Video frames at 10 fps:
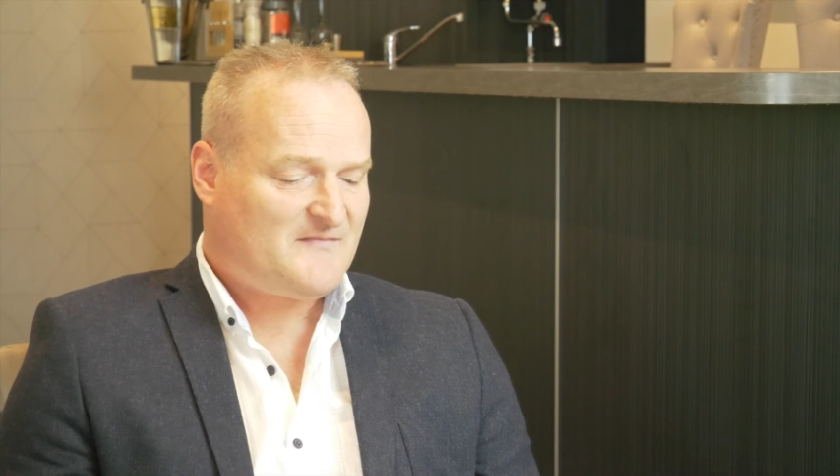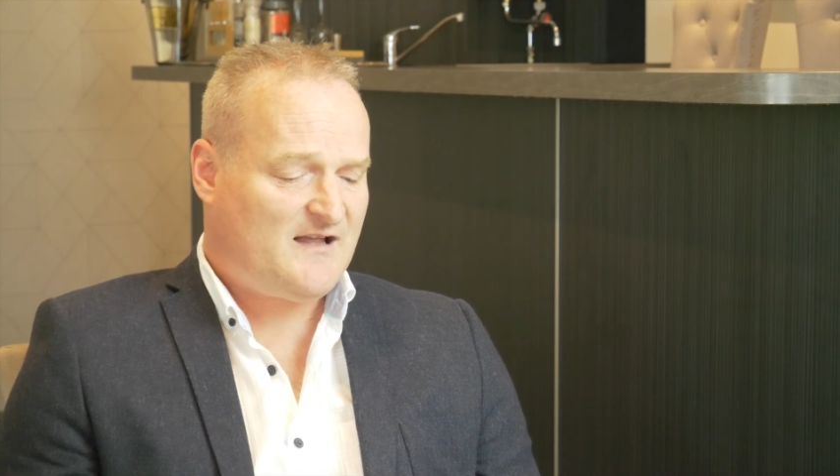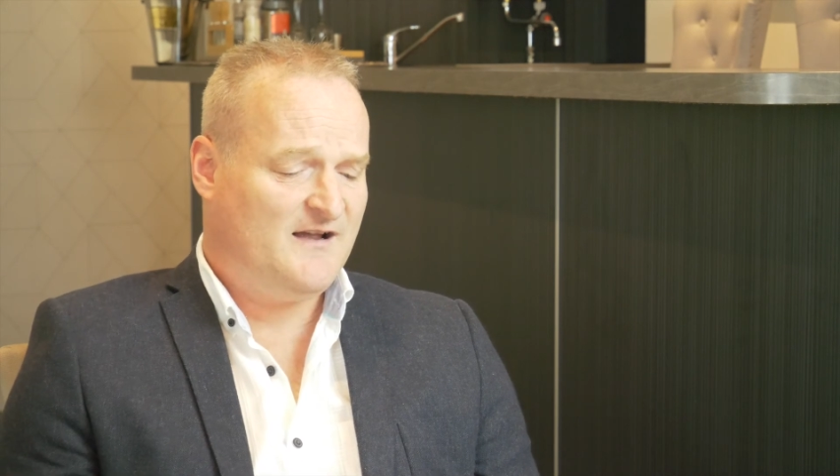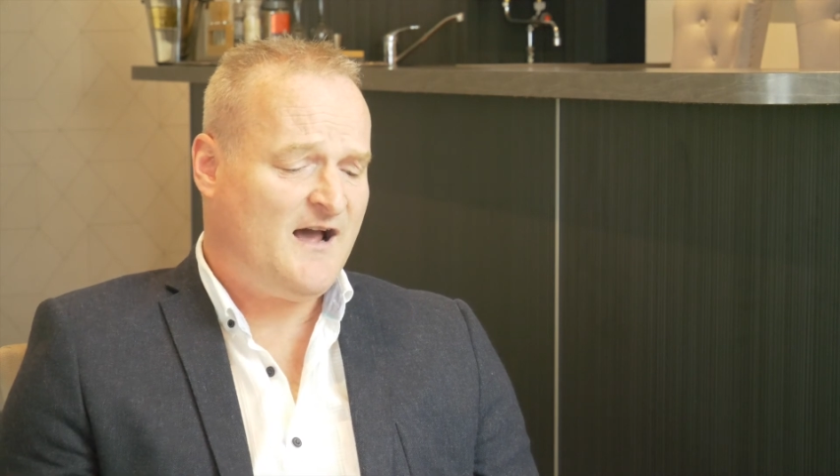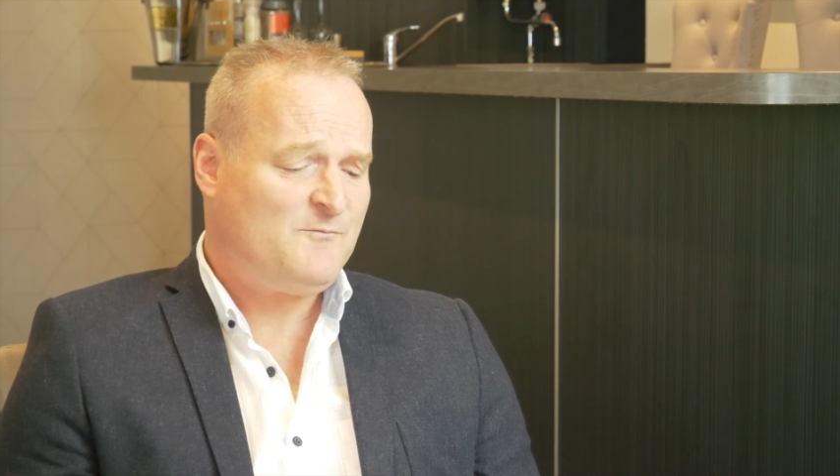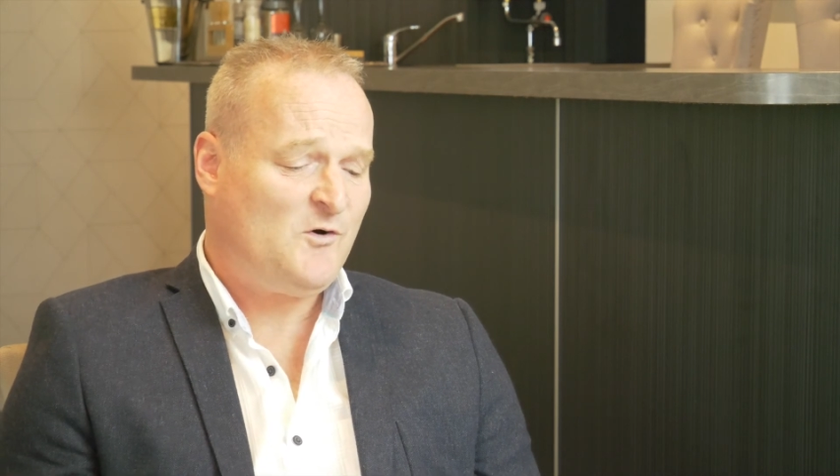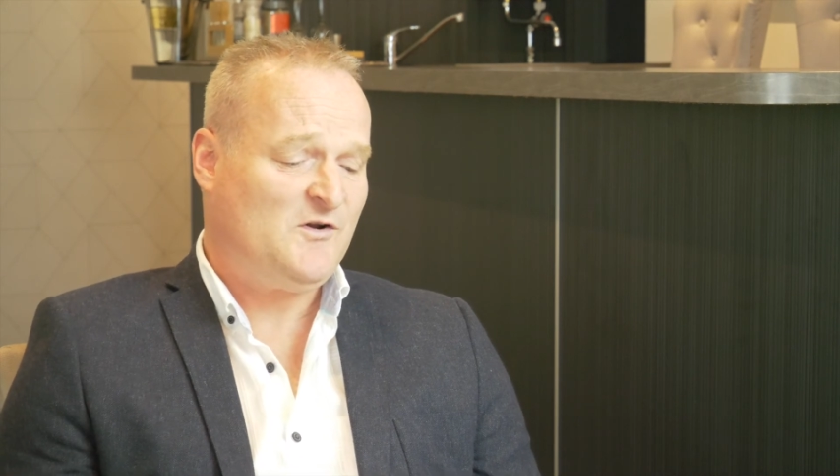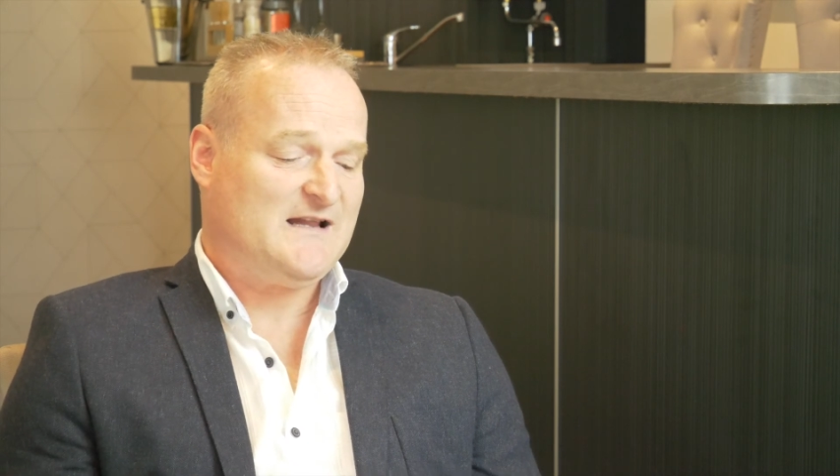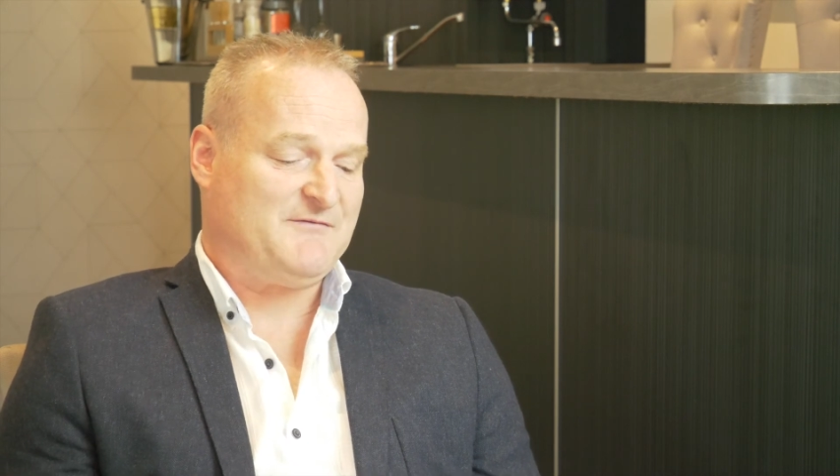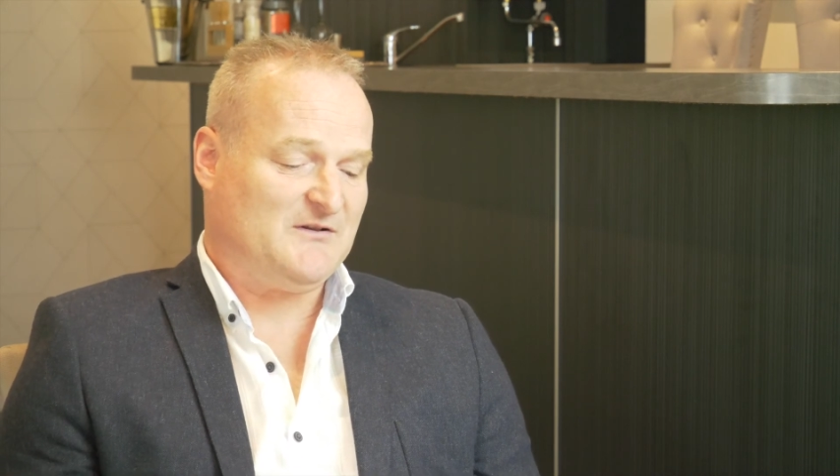And at
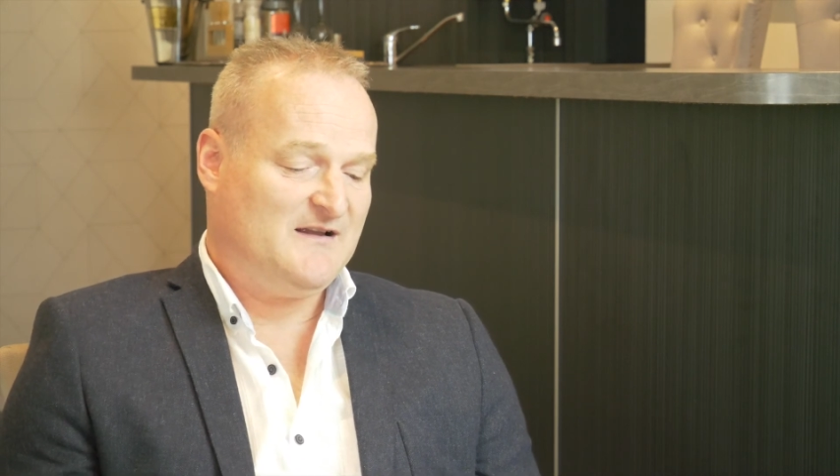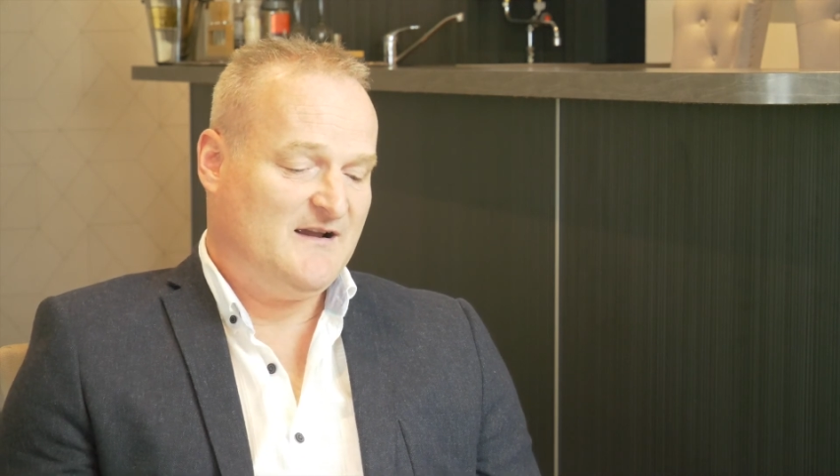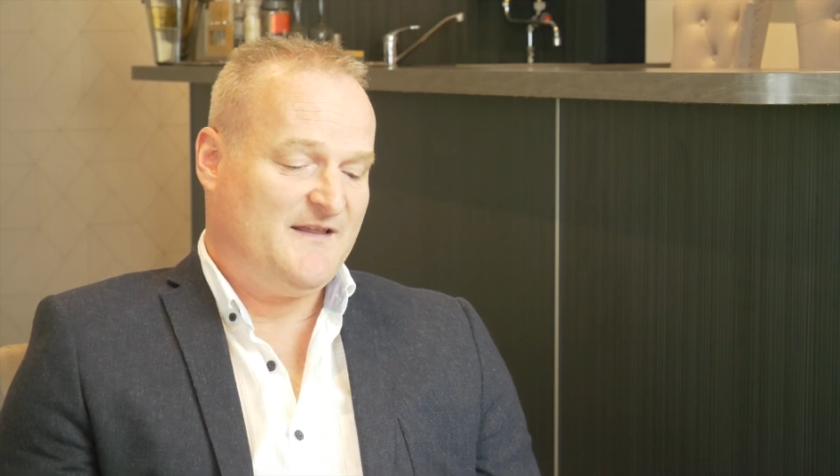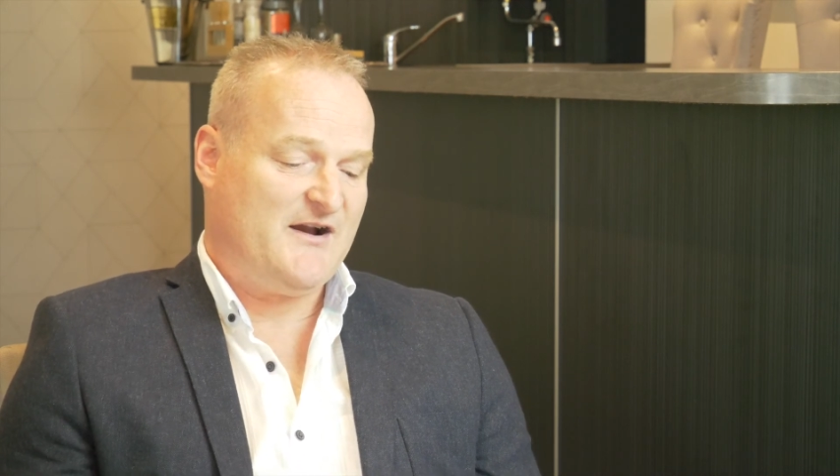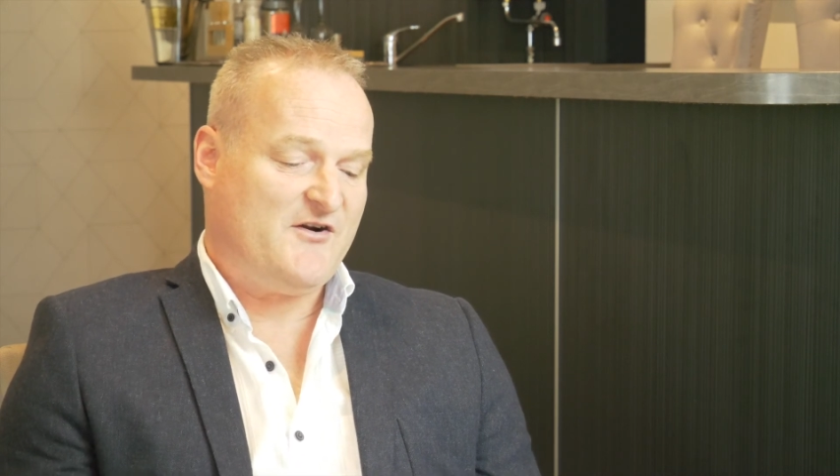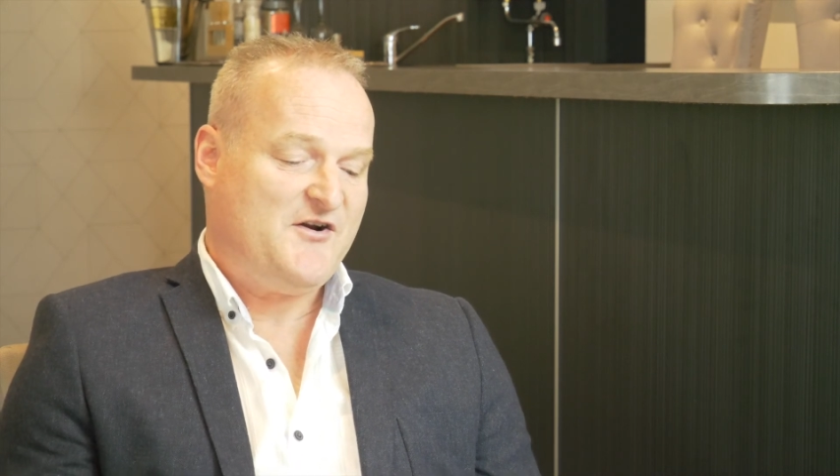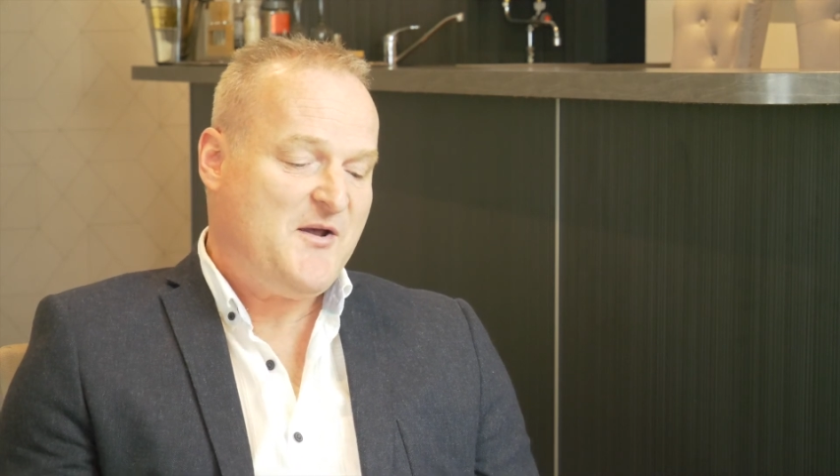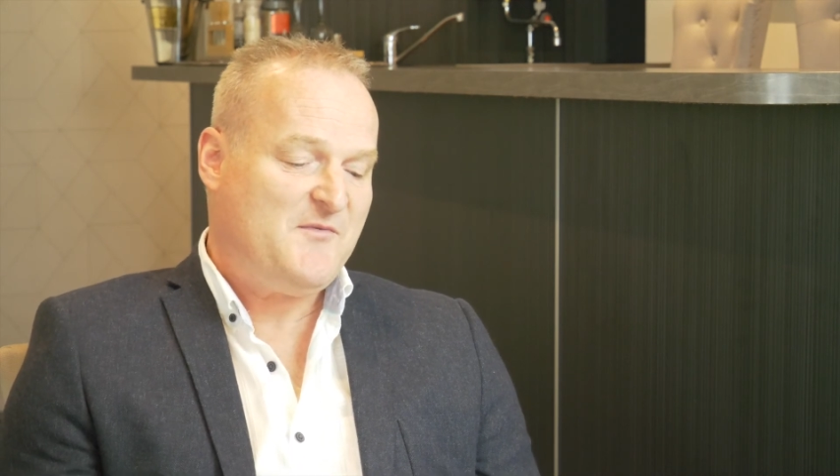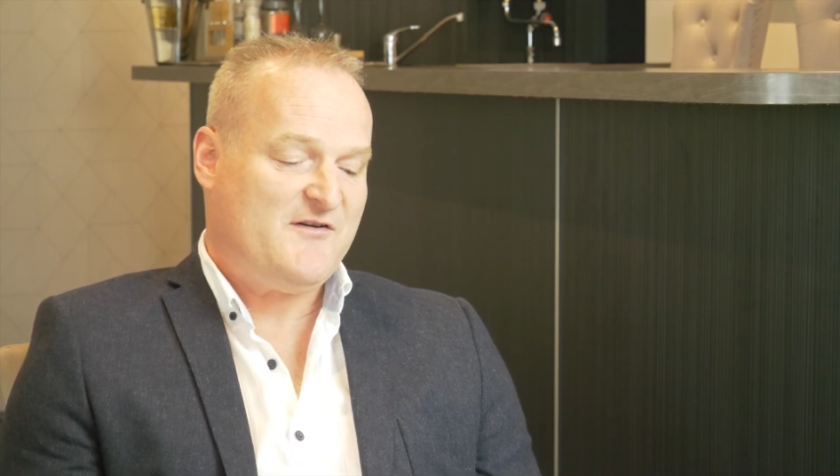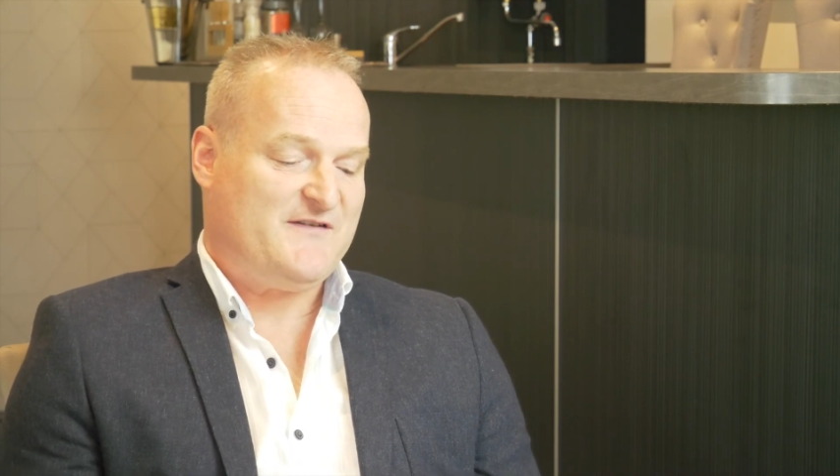ward level, there are a
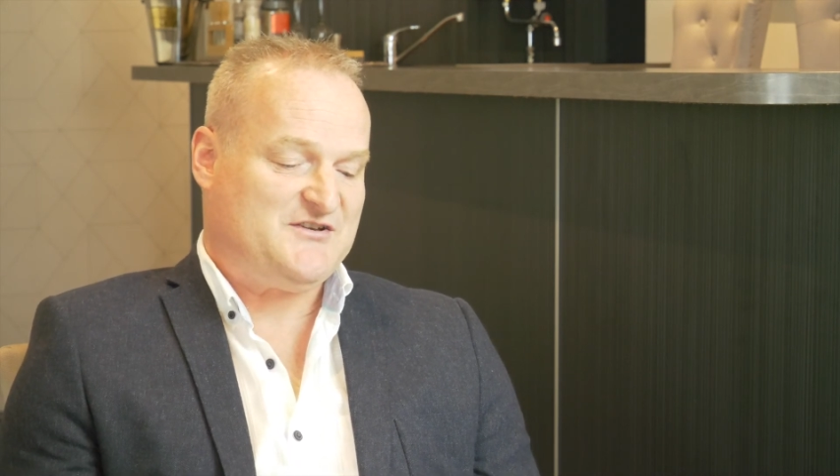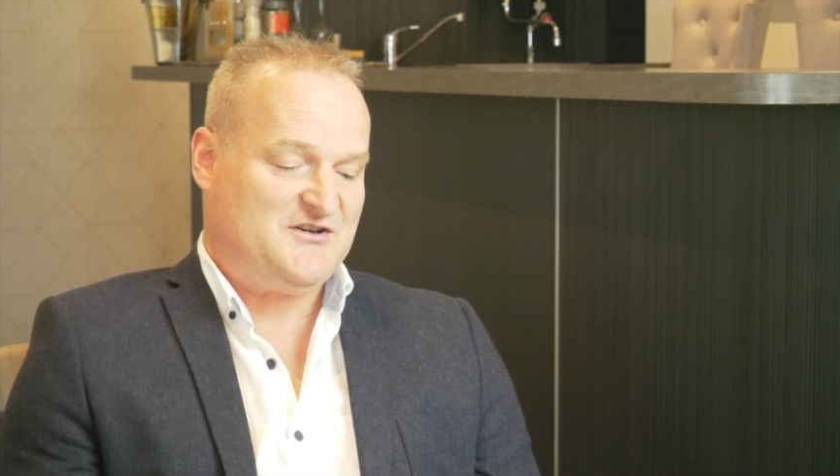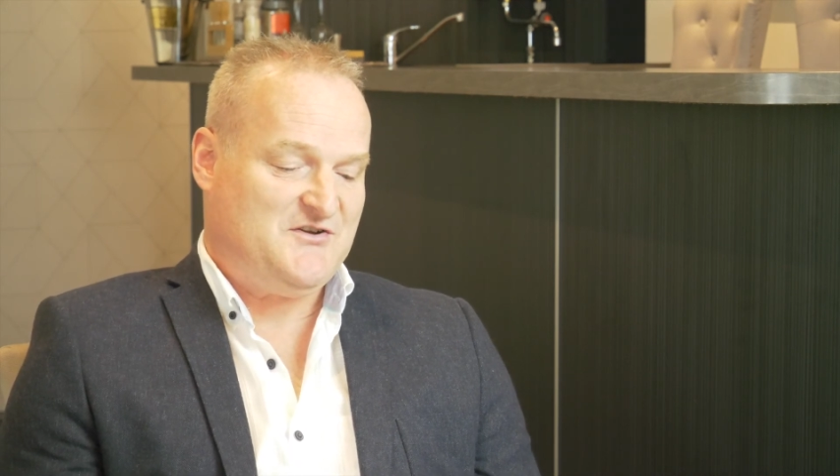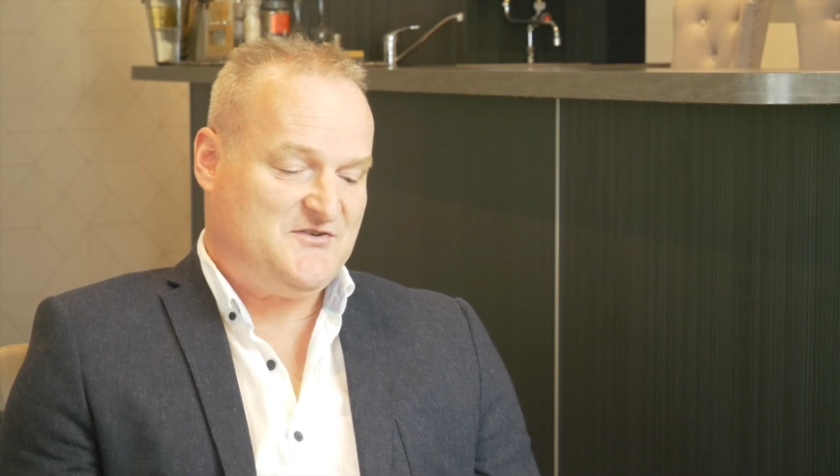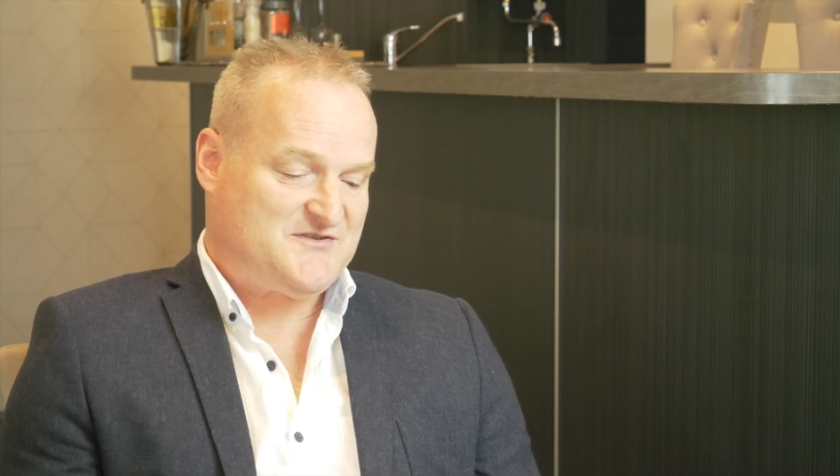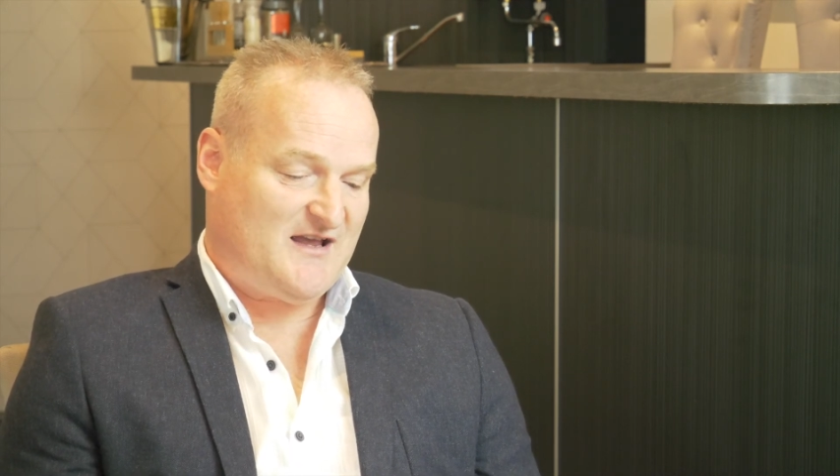number of issues